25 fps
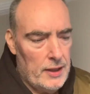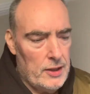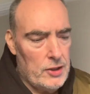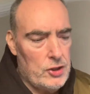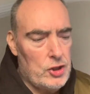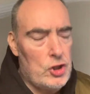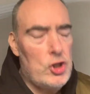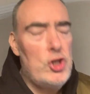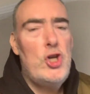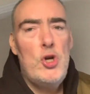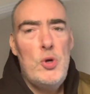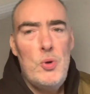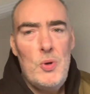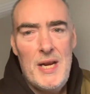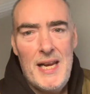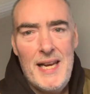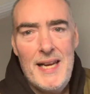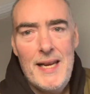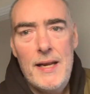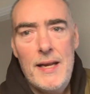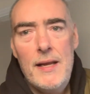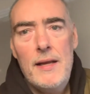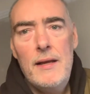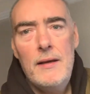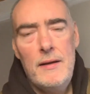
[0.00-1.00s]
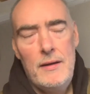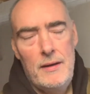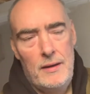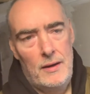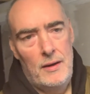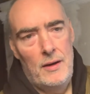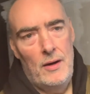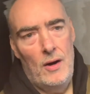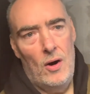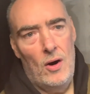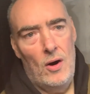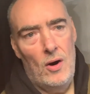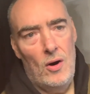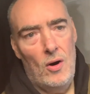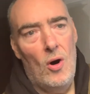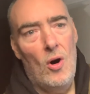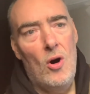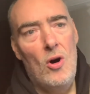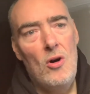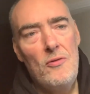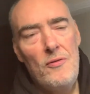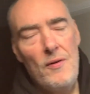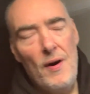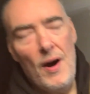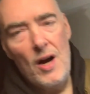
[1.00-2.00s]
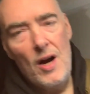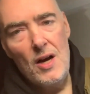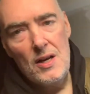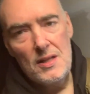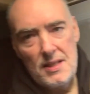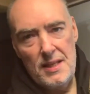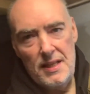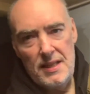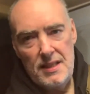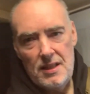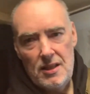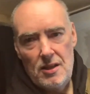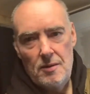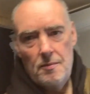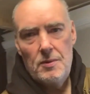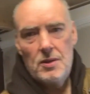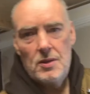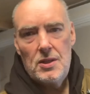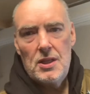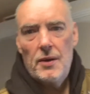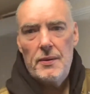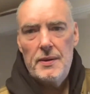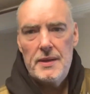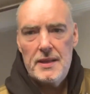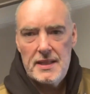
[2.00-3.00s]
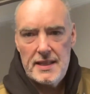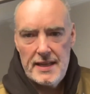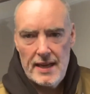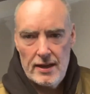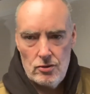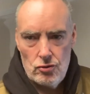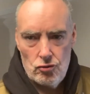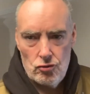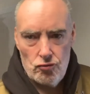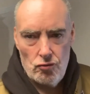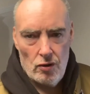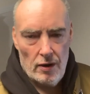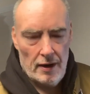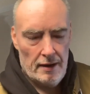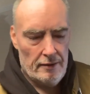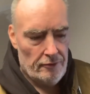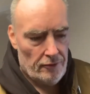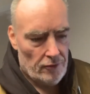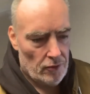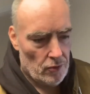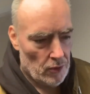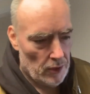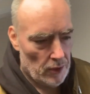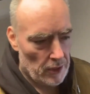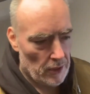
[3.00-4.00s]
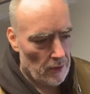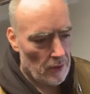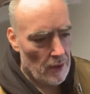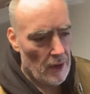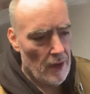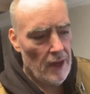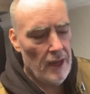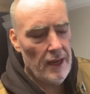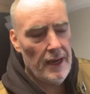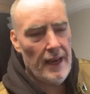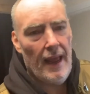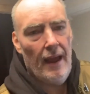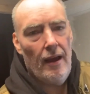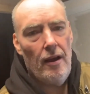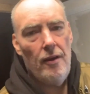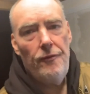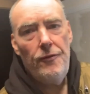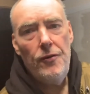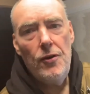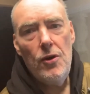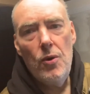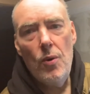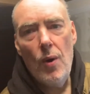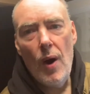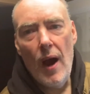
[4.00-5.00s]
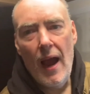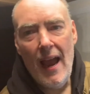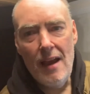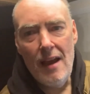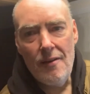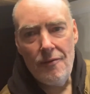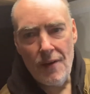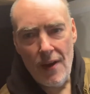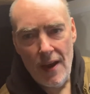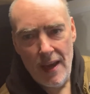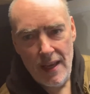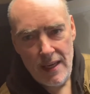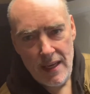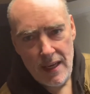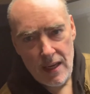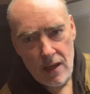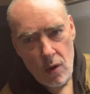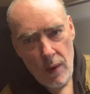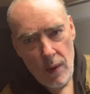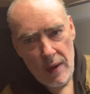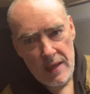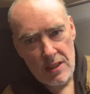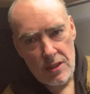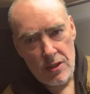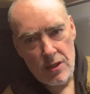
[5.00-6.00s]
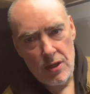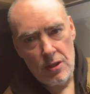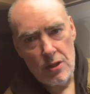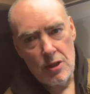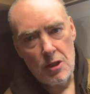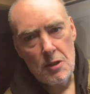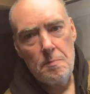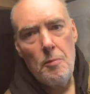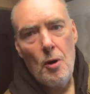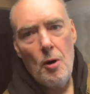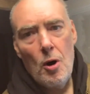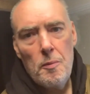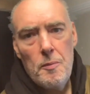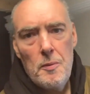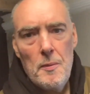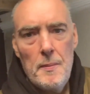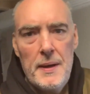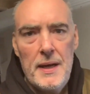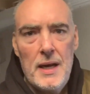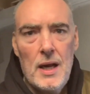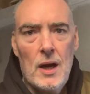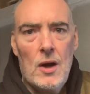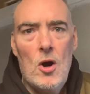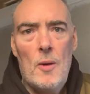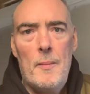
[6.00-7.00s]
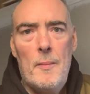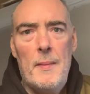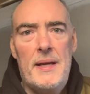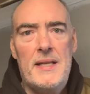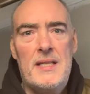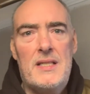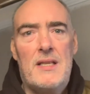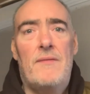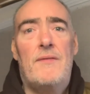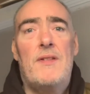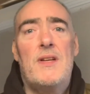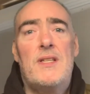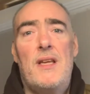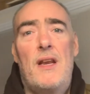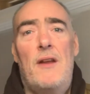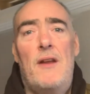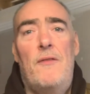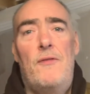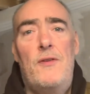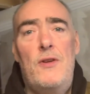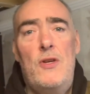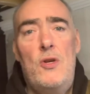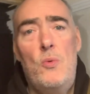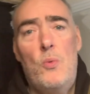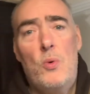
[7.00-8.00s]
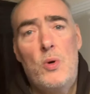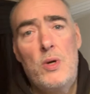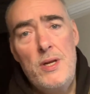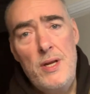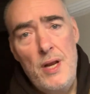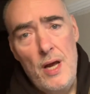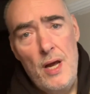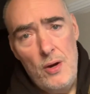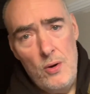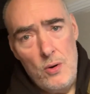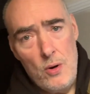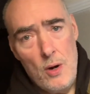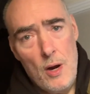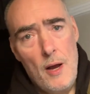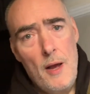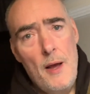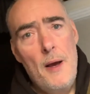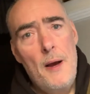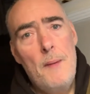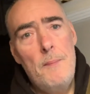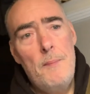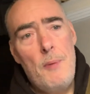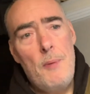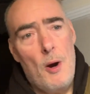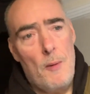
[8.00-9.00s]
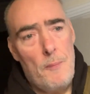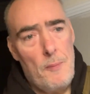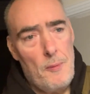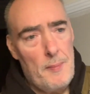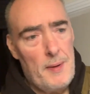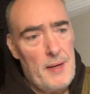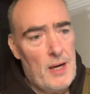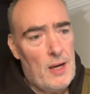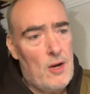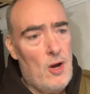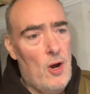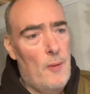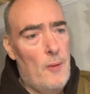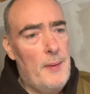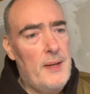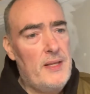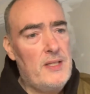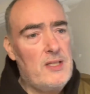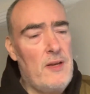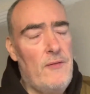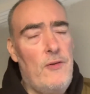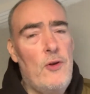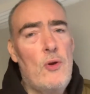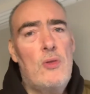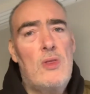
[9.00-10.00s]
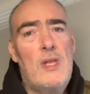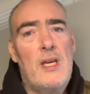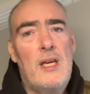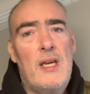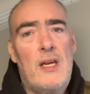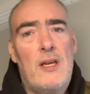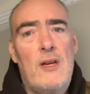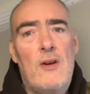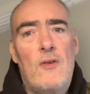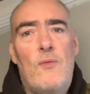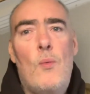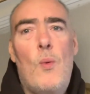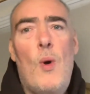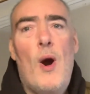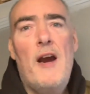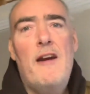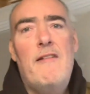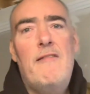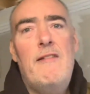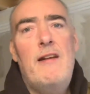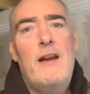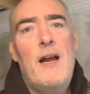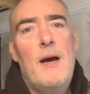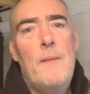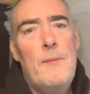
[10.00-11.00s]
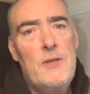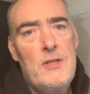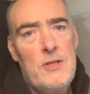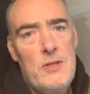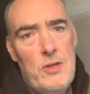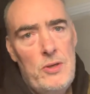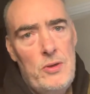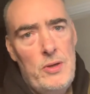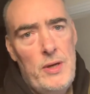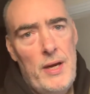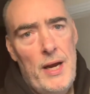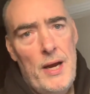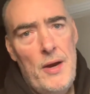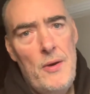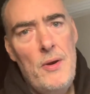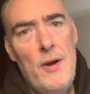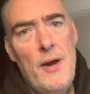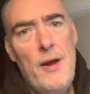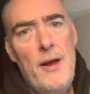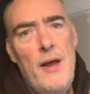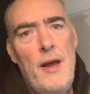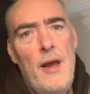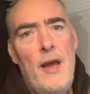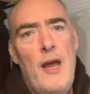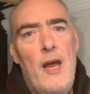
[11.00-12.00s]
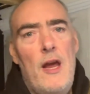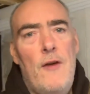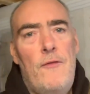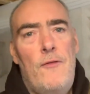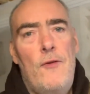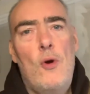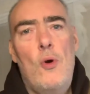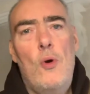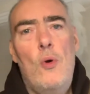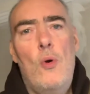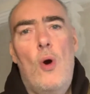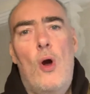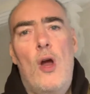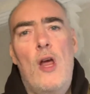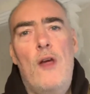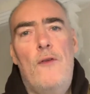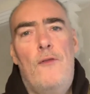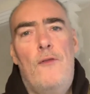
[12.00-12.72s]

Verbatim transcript: tuning of our system so it sounds right for you. Now, if you have any questions, pop them in the comments. If there's anything you want to know, pop them in the comments. If you're thinking of wiring up a studio, if you've